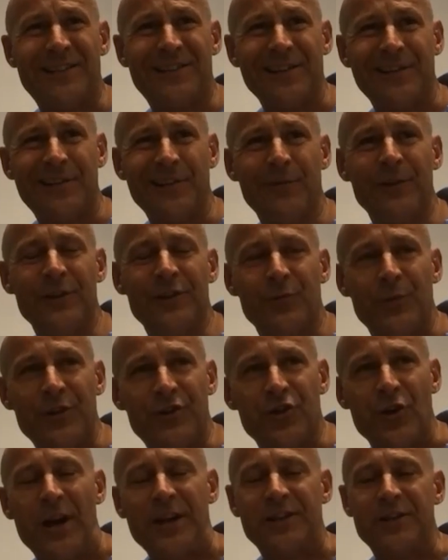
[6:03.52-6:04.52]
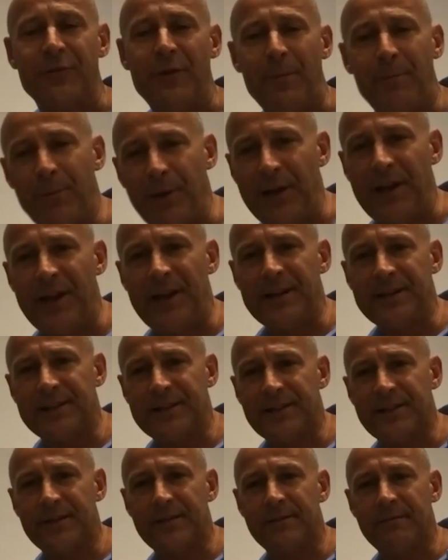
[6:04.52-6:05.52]
to do is we try to
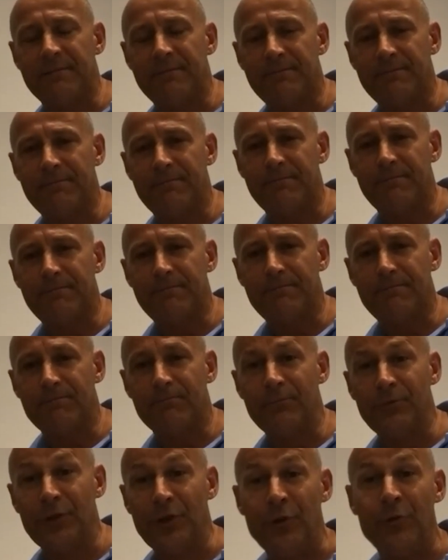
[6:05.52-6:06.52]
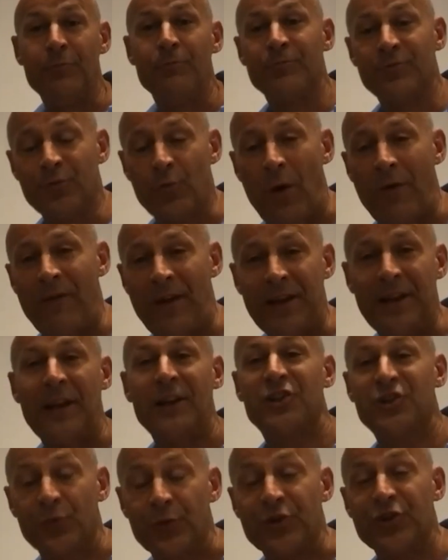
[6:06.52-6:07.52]
replace looms when they
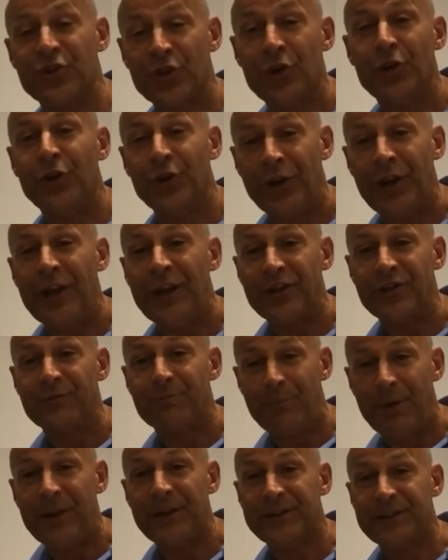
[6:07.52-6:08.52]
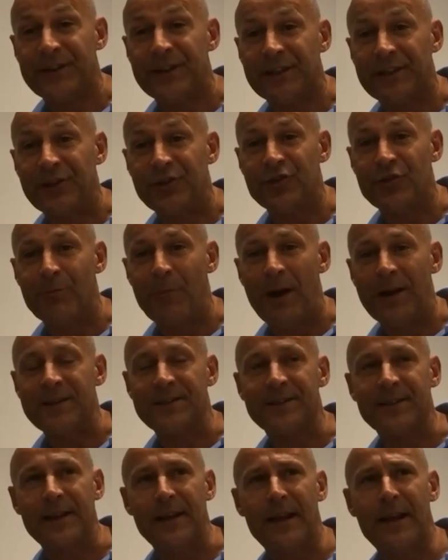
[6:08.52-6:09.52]
get to a certain age, basically, as you might
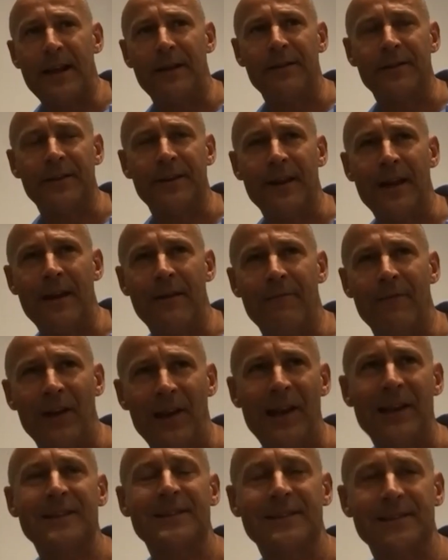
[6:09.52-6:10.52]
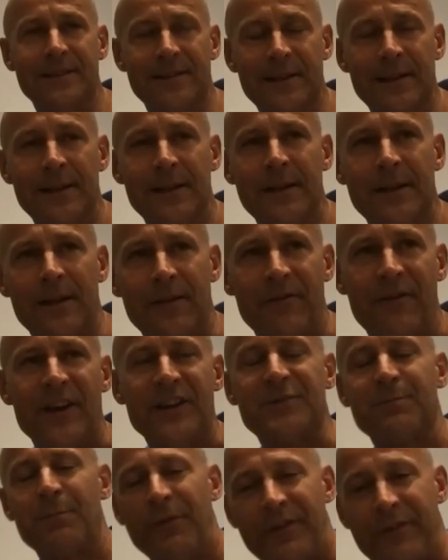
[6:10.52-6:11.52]
say. And the last
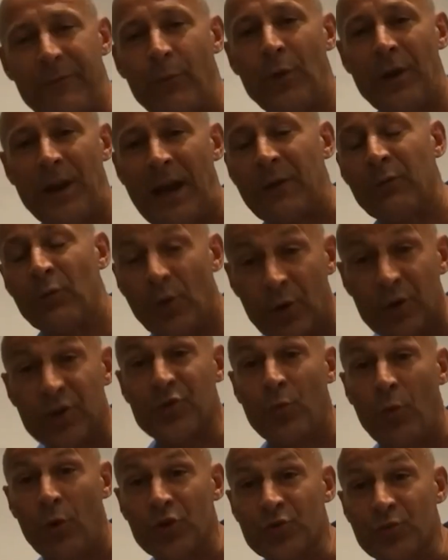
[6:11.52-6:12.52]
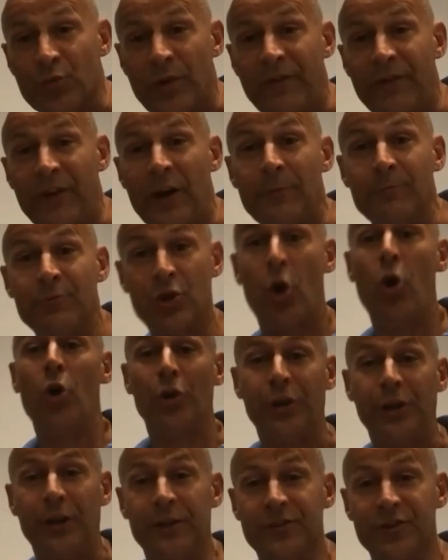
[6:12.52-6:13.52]
investment we had, which was with
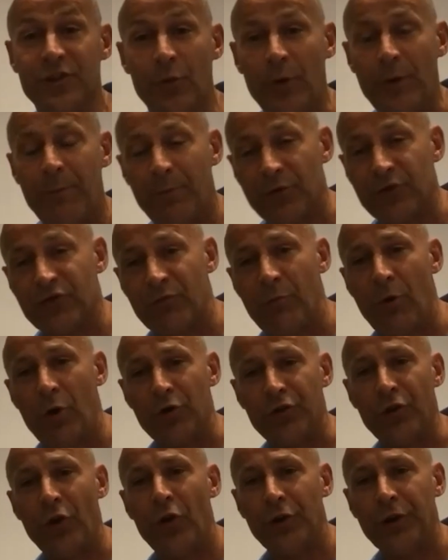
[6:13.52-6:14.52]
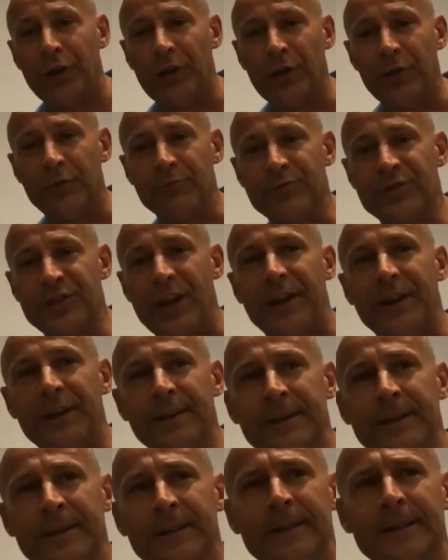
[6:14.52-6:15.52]
Dornier, so we put some more Dornier looms
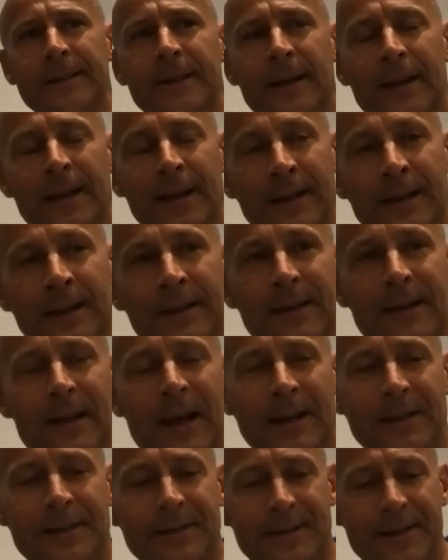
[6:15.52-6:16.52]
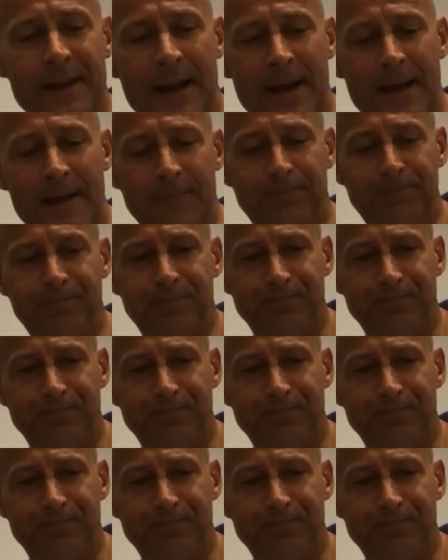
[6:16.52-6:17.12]
in. And